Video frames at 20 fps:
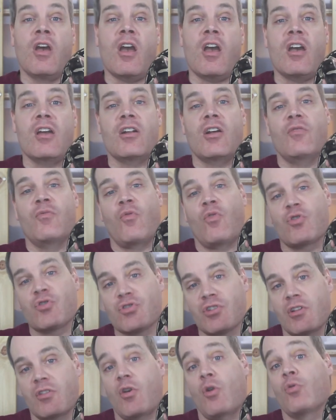and
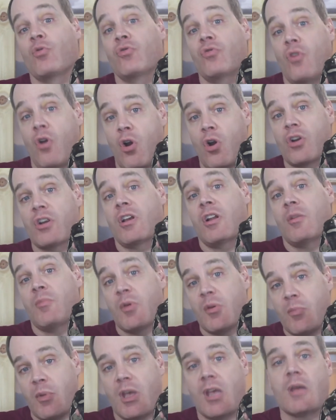unfortunately those aren't going to
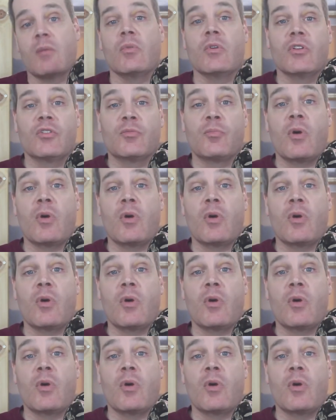be babies.